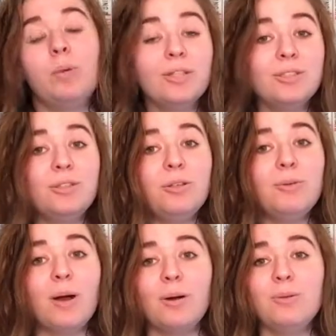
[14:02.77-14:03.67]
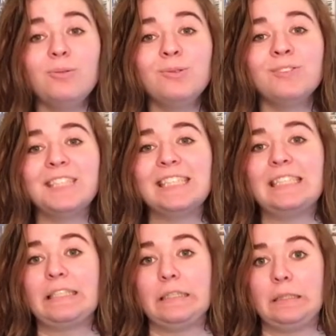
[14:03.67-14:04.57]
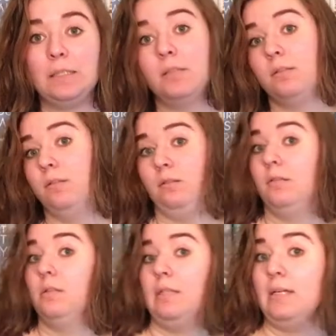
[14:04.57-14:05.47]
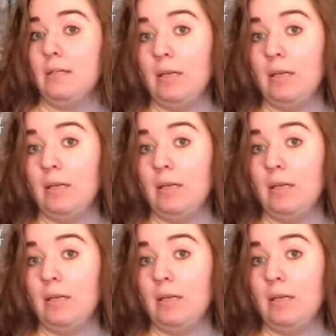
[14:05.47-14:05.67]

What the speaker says: books do you own? Let's get to